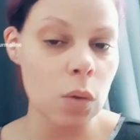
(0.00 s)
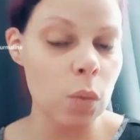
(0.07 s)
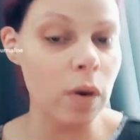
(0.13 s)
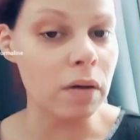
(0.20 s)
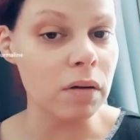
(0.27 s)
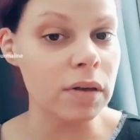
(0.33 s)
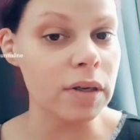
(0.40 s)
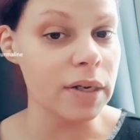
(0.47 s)

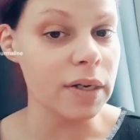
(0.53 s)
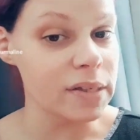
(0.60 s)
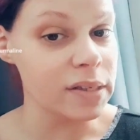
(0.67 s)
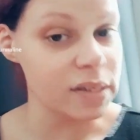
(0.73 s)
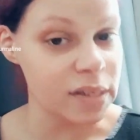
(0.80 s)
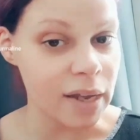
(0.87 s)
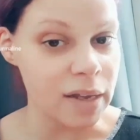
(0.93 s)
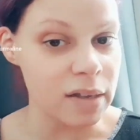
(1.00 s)
Well, in a
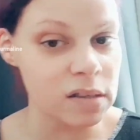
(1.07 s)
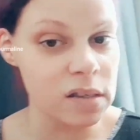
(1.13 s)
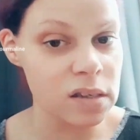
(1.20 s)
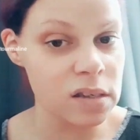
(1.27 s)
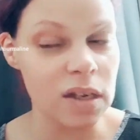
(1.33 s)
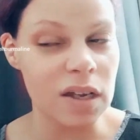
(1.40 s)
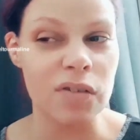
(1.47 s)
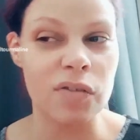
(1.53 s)

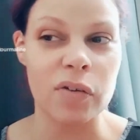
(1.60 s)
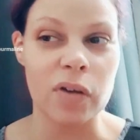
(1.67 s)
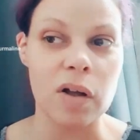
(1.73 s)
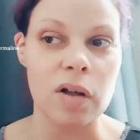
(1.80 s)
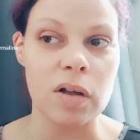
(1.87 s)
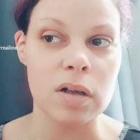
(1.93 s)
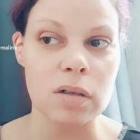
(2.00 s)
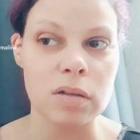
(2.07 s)
sense, it
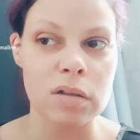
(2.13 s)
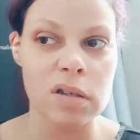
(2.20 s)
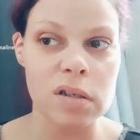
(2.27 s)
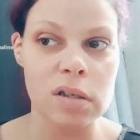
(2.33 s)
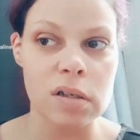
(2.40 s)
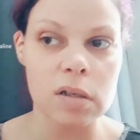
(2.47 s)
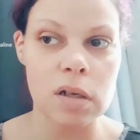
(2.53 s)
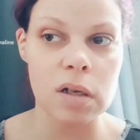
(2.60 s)
felt
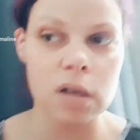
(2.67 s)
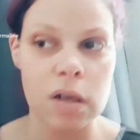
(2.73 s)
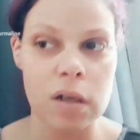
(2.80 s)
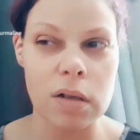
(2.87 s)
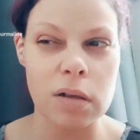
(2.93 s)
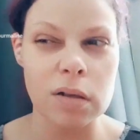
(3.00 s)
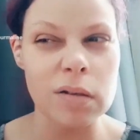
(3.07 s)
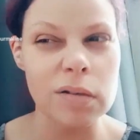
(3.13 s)

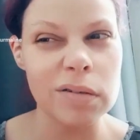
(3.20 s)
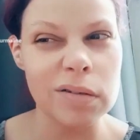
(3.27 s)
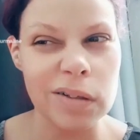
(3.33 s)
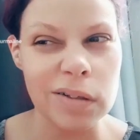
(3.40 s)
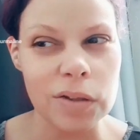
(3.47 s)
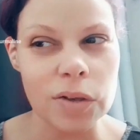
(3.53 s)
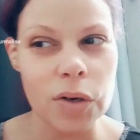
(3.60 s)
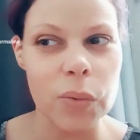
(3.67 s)

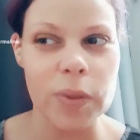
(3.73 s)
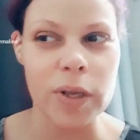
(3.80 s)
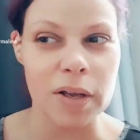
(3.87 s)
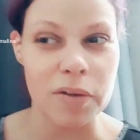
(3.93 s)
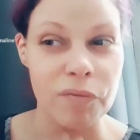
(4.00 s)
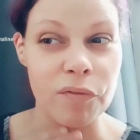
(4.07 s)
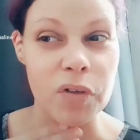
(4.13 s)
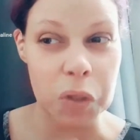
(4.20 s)
a little bit
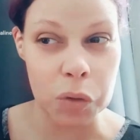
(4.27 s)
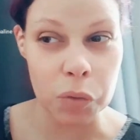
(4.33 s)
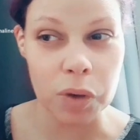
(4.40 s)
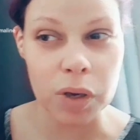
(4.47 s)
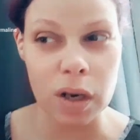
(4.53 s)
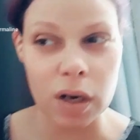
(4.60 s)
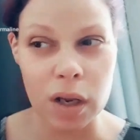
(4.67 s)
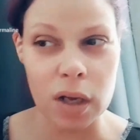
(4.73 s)

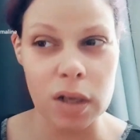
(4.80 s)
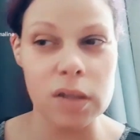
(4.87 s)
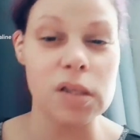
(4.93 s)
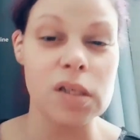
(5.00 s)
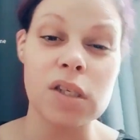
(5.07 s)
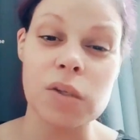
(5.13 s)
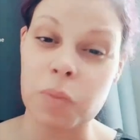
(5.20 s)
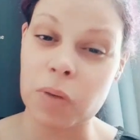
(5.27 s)
invigorating
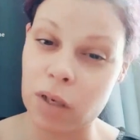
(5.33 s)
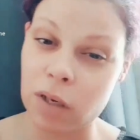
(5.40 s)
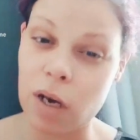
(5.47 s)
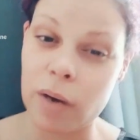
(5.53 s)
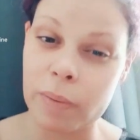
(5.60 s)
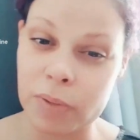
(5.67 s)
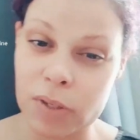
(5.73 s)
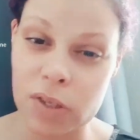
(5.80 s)
to speak
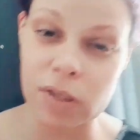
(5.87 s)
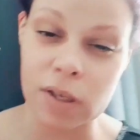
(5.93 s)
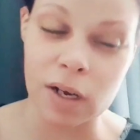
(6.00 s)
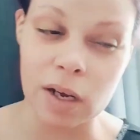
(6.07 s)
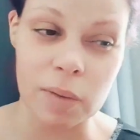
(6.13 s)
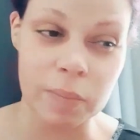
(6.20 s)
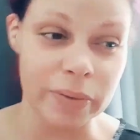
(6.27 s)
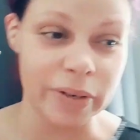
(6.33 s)
up to
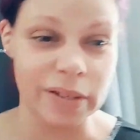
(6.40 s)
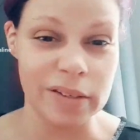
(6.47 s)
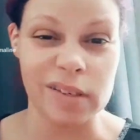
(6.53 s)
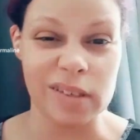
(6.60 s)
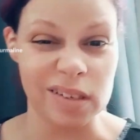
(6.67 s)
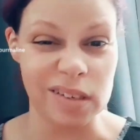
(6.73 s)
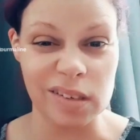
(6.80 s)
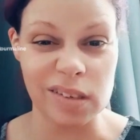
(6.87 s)
them and
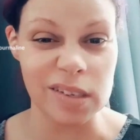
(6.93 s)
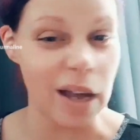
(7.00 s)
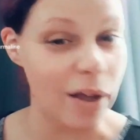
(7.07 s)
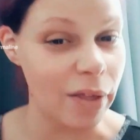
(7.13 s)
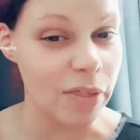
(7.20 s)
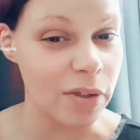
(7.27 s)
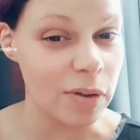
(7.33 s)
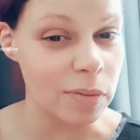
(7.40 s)
to
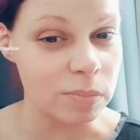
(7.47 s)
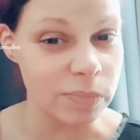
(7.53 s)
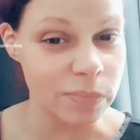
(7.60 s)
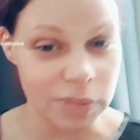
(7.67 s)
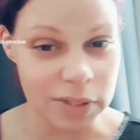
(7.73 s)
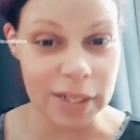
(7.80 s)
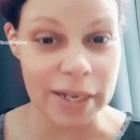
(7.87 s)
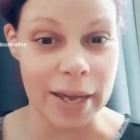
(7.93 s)
tell them
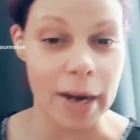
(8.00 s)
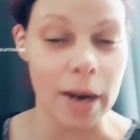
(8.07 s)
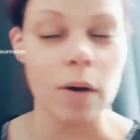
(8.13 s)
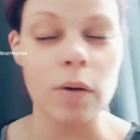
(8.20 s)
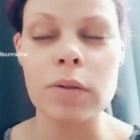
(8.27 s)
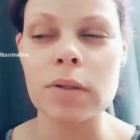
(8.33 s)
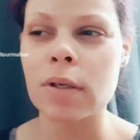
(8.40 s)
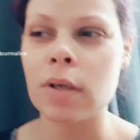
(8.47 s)
to get
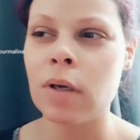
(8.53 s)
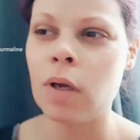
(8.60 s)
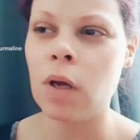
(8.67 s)
out.